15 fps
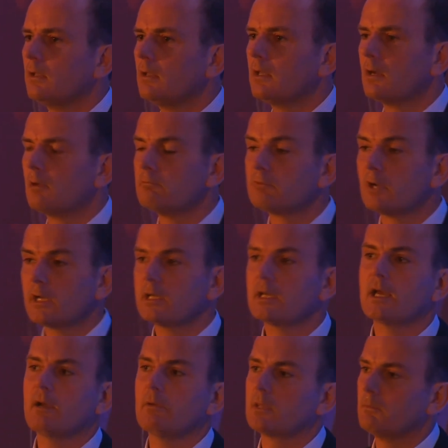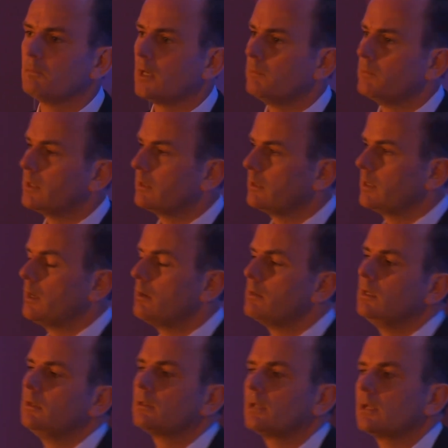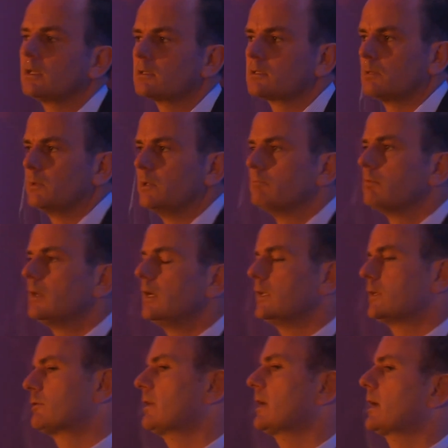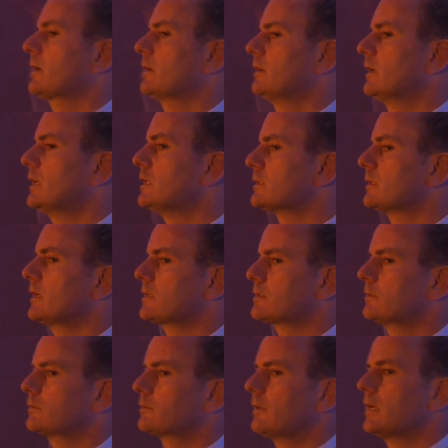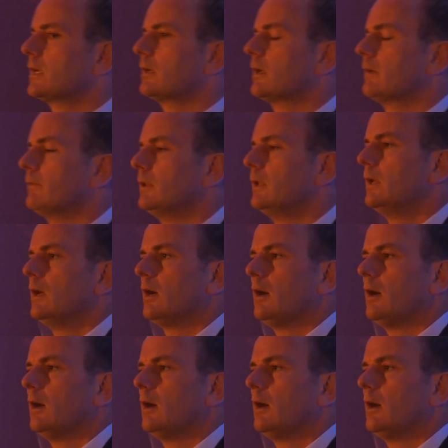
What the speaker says: you know, right now at the moment, the only things that we really track on an international trading level